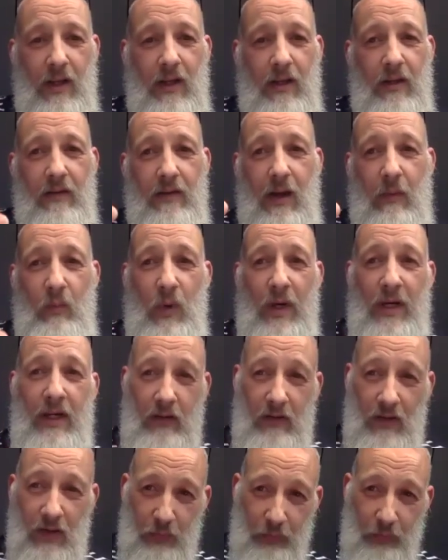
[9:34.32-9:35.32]
then we
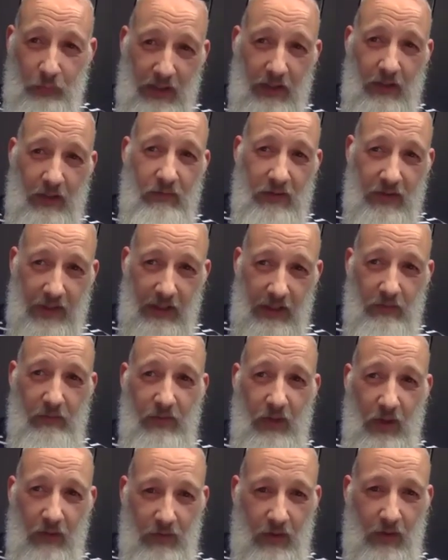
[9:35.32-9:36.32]
can sprinkle skills
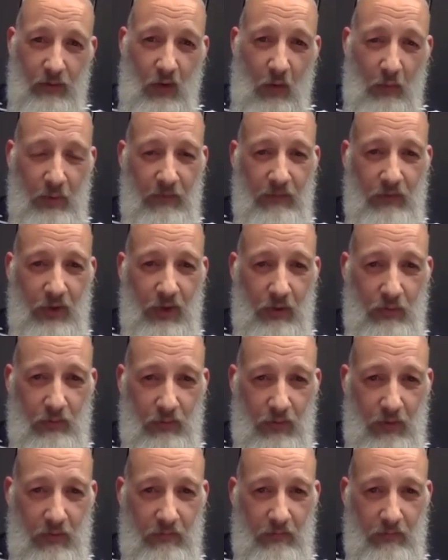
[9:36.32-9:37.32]
over the top of
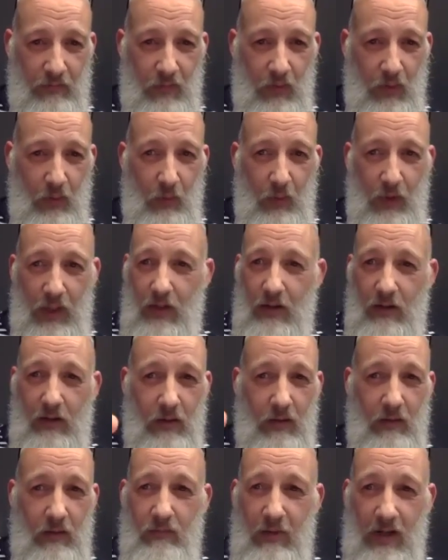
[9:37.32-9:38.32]
children. We can
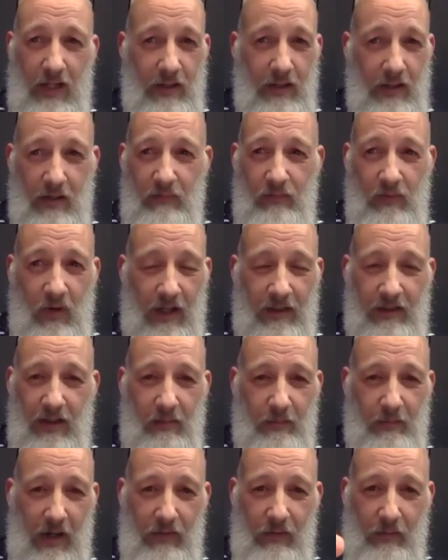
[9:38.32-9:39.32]
do reading and writing
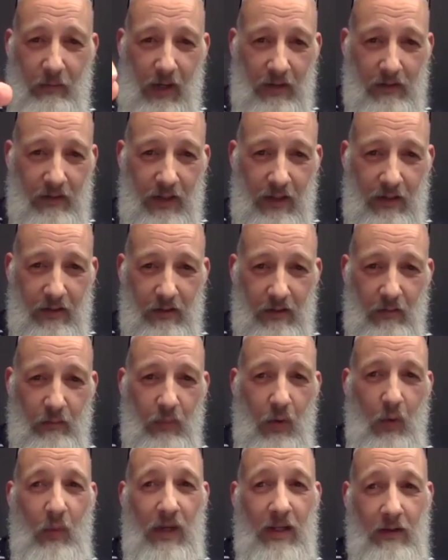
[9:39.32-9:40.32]
and mathematics,
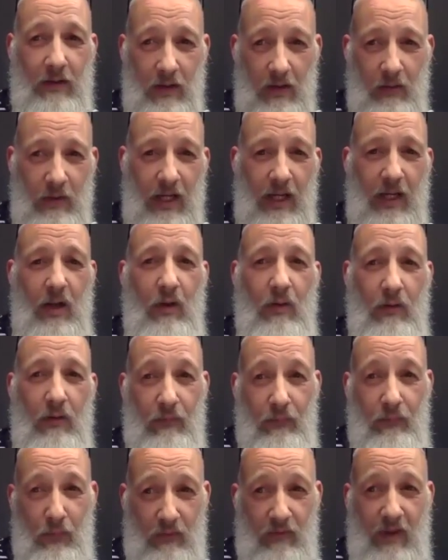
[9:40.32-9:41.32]
but we do it
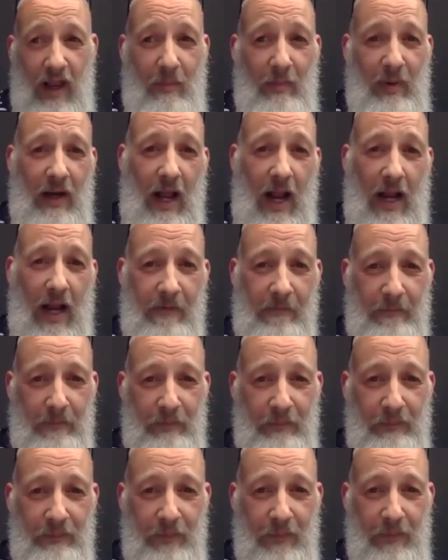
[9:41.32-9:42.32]
through their play.
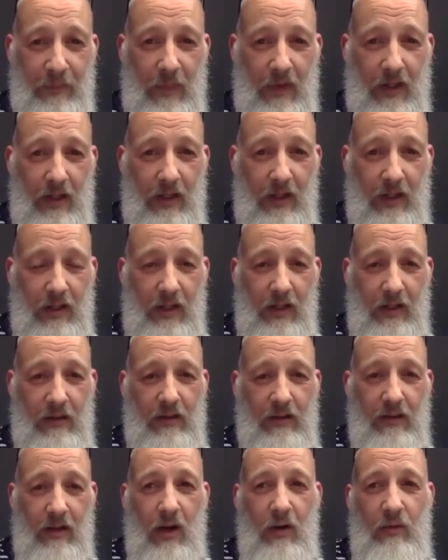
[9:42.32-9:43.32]
And
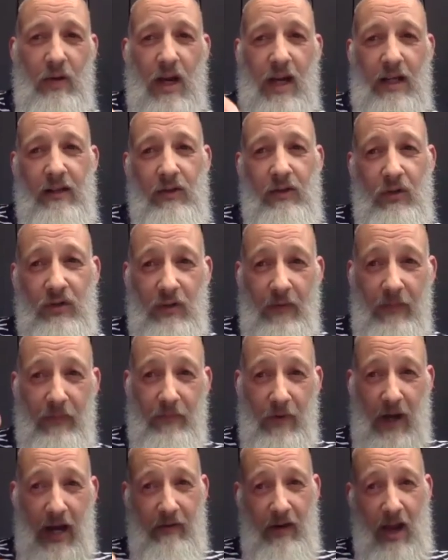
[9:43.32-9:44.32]
so it's just a,
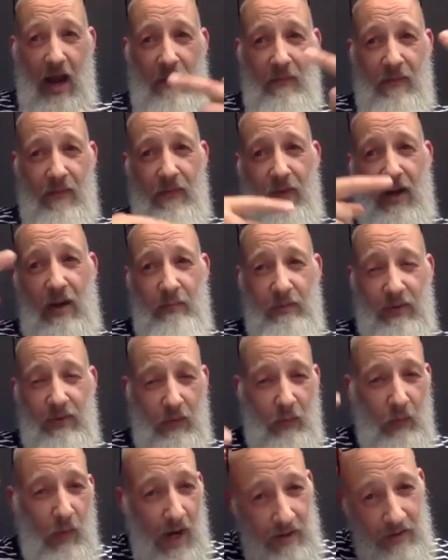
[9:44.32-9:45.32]
it, it flips the
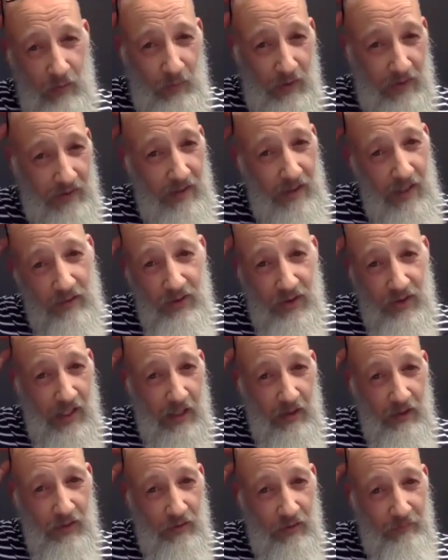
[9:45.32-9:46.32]
way that we see
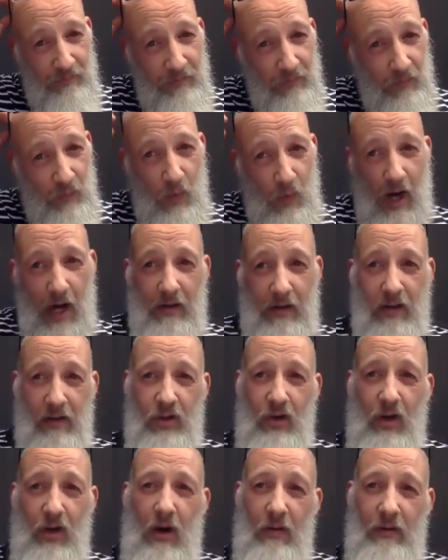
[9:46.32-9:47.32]
education, where the
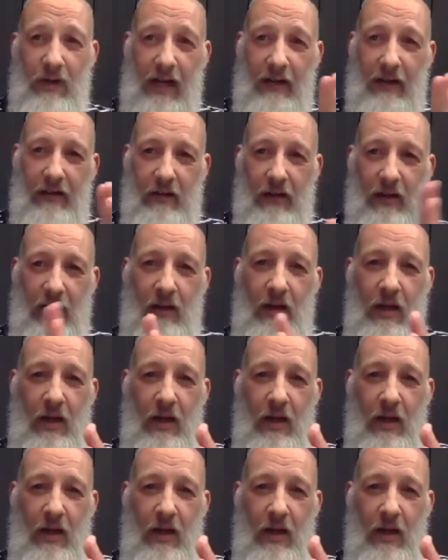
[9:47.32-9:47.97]
child has to